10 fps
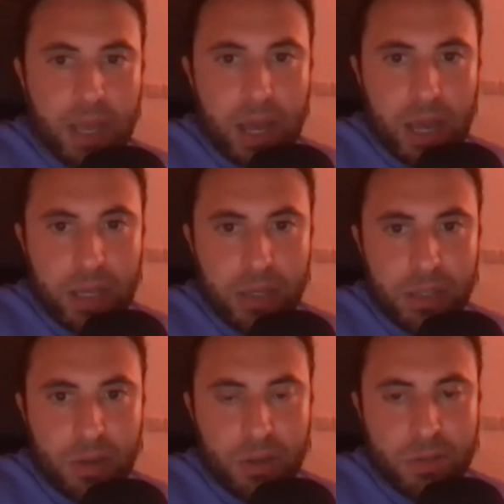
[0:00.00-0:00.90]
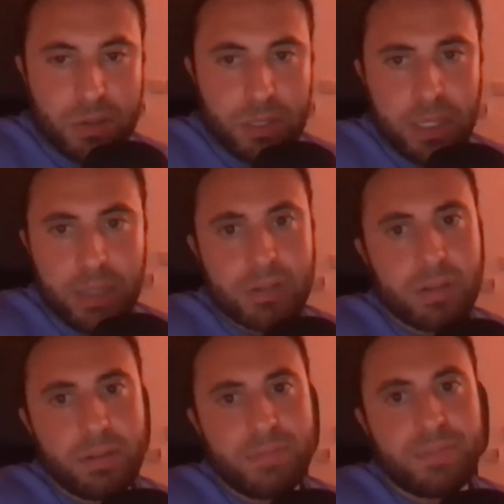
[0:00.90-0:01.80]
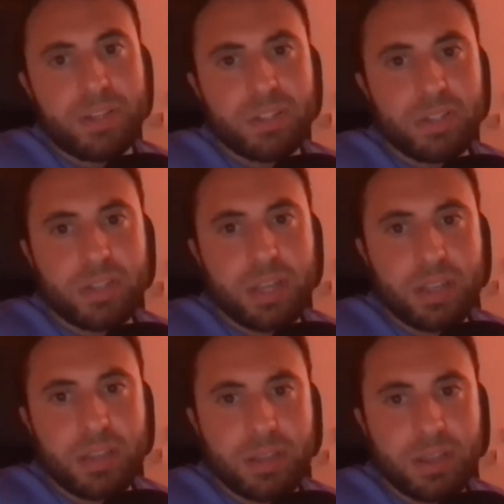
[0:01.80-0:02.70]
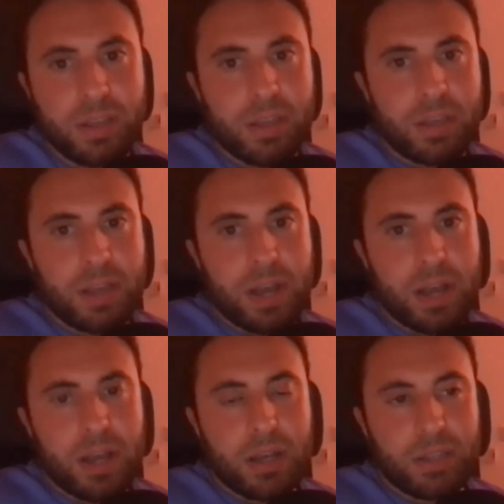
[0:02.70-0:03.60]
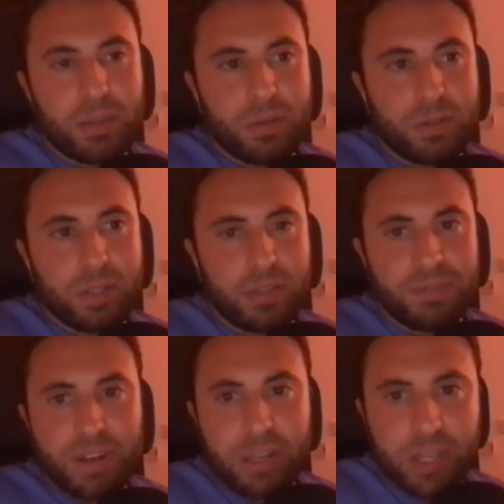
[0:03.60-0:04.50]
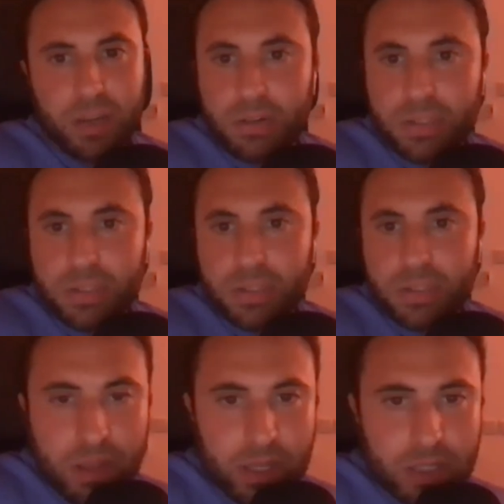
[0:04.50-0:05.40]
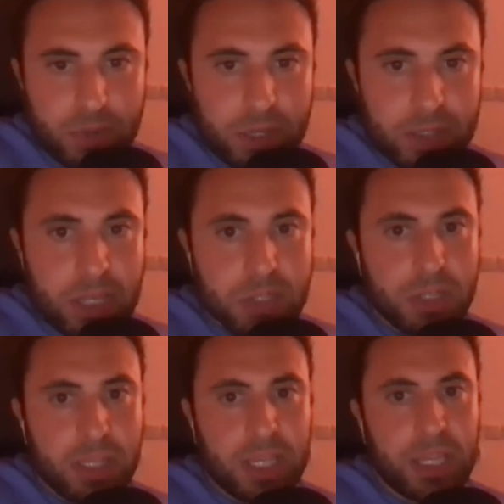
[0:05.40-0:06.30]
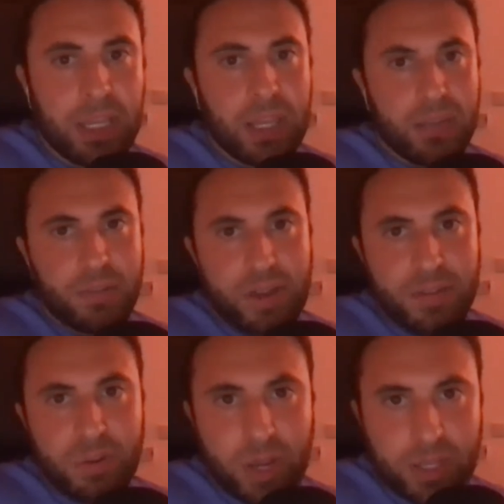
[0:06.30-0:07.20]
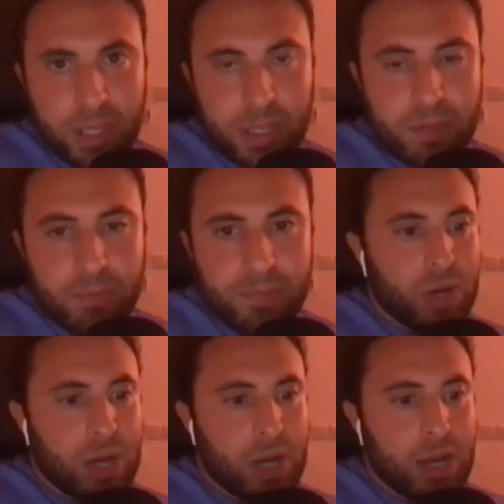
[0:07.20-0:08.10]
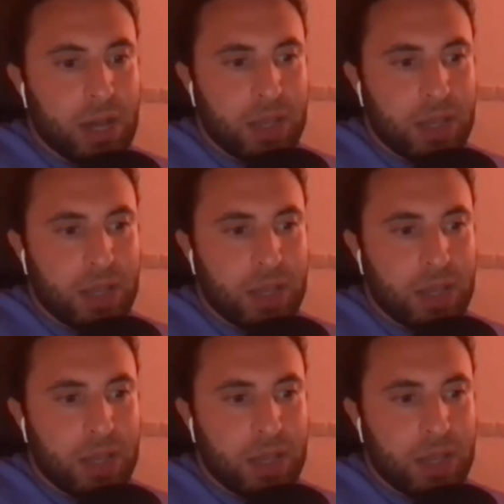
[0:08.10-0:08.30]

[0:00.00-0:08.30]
You also need a good vision and You could need funding or some other things, but essentially, if you have a great team and you